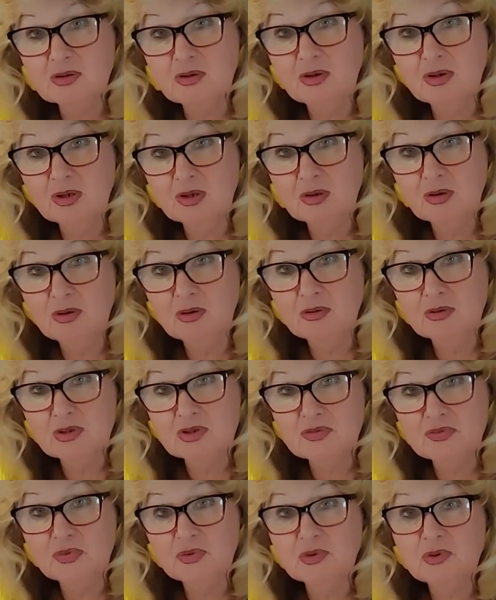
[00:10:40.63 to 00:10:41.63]
going
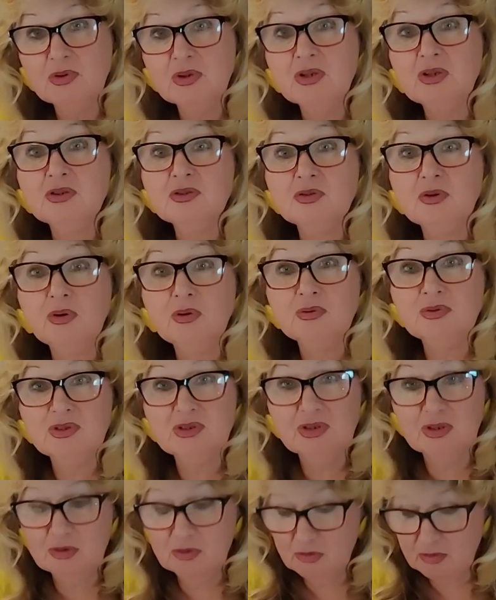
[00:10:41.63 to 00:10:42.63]
always for his own
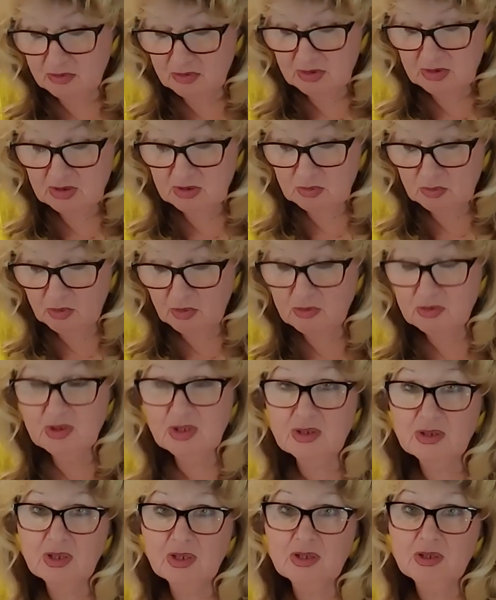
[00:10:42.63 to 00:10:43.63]
security more
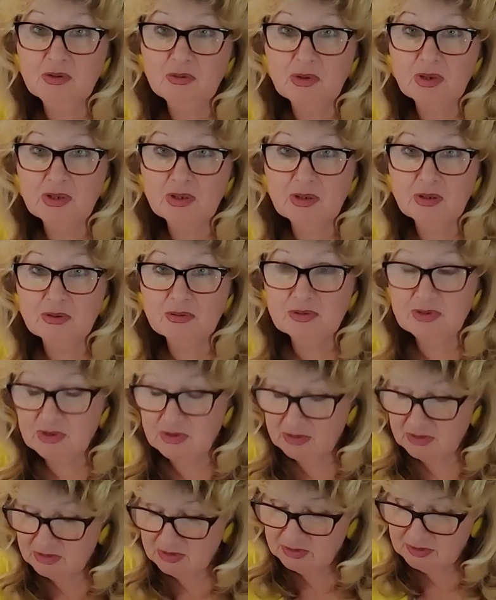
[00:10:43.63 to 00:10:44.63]
than anyone
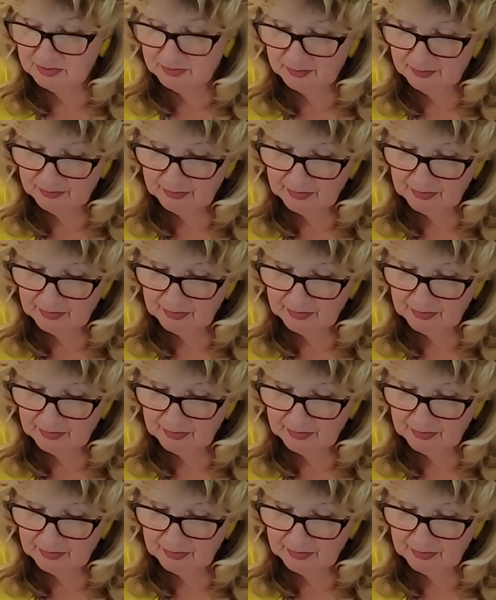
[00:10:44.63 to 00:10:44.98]
else's.